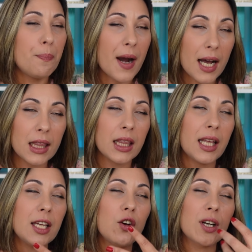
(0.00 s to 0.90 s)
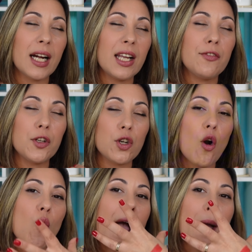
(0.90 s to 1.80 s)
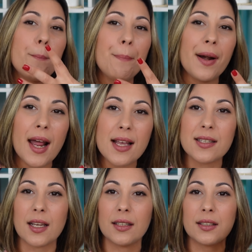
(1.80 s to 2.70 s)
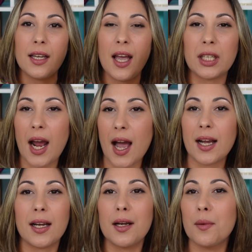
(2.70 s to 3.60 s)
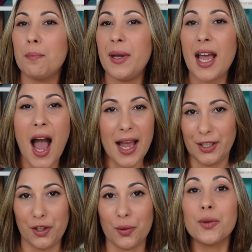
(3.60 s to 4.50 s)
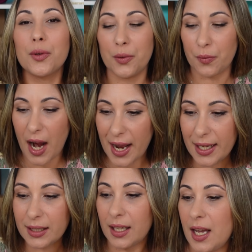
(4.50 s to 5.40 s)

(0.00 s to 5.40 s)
but they're gonna leave, you know, a pleasant track behind you, right?